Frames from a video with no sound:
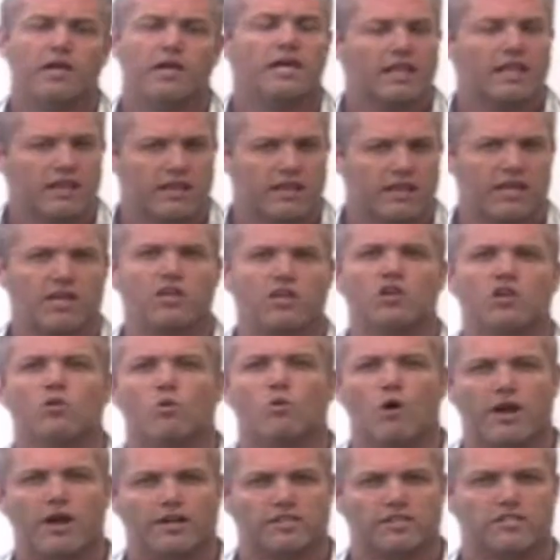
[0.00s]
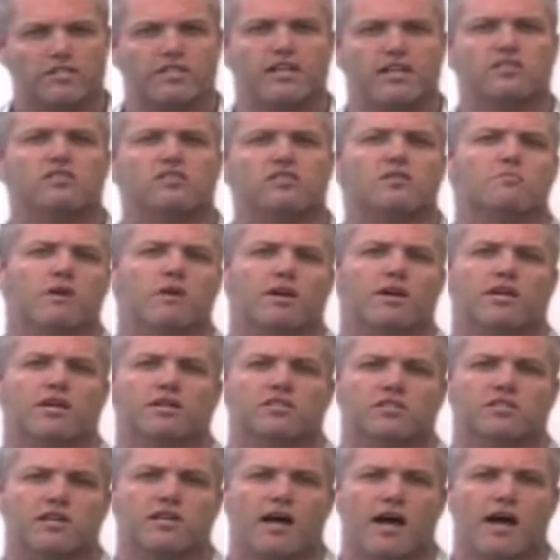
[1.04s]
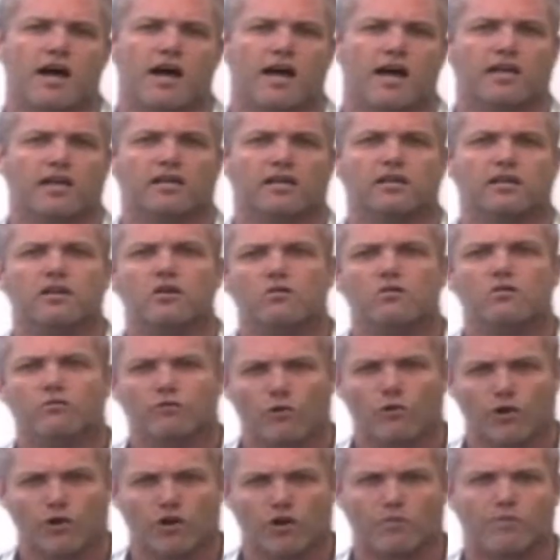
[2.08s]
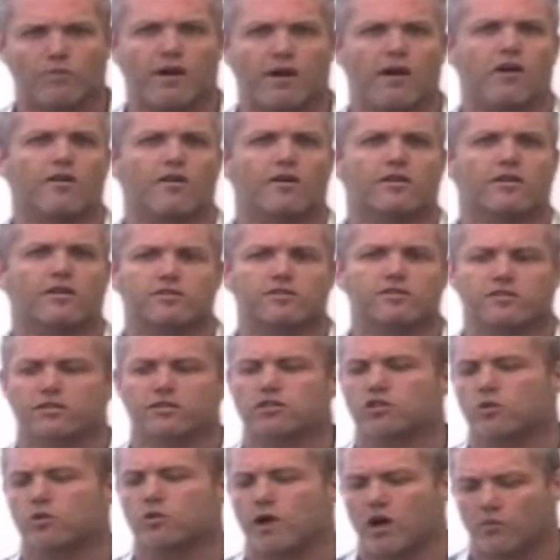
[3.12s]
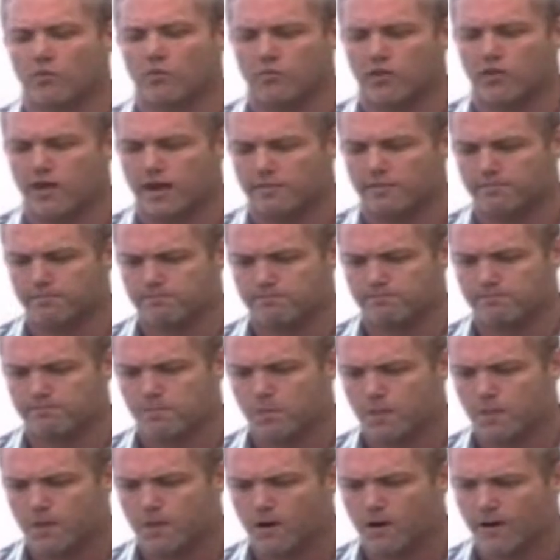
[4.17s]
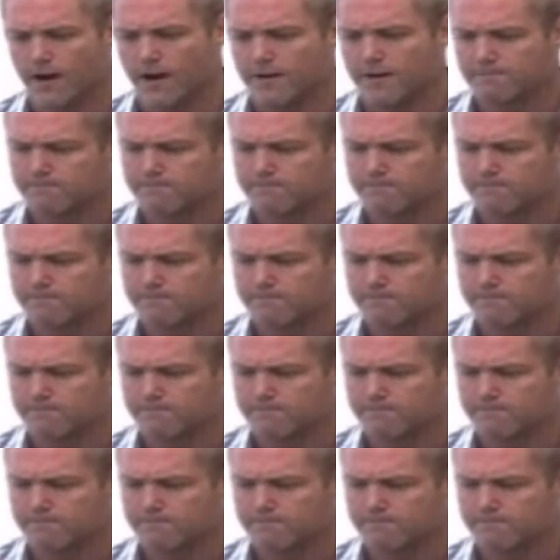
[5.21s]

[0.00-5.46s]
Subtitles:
Then you want to set some money aside for your parents to help them. All right?